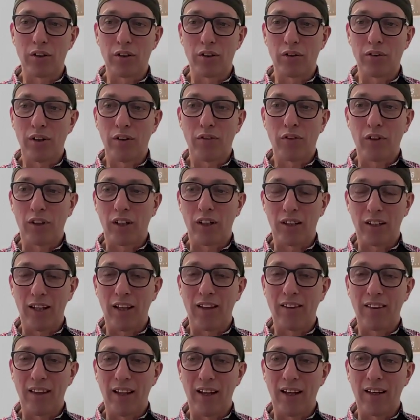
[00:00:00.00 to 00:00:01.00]
You're never going to
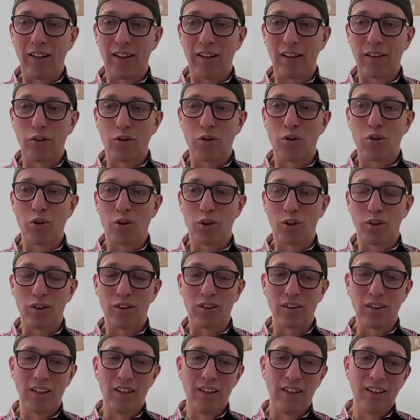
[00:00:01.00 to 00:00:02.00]
get that, and you
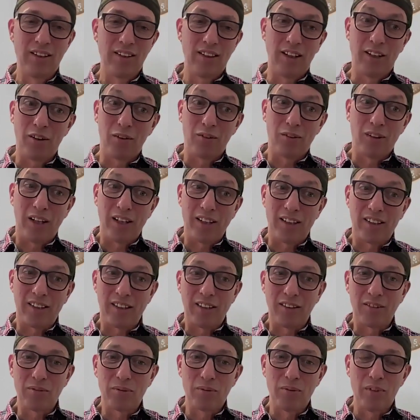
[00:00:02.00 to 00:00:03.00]
shouldn't. They don't like
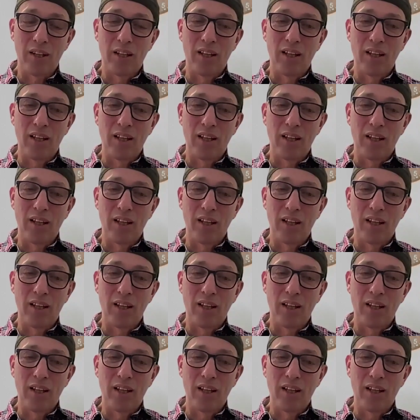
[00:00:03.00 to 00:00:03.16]
it.